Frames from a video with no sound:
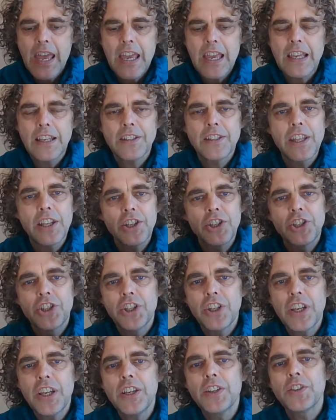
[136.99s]
is that
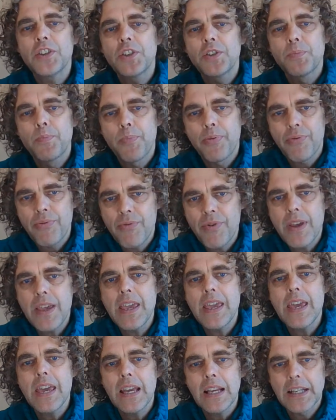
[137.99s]
Jesus
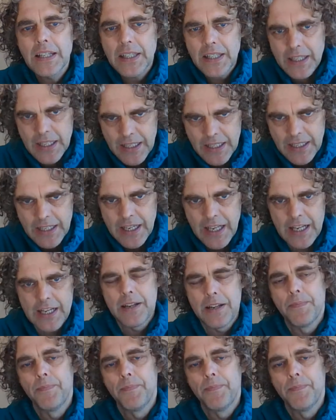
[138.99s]
pre existed.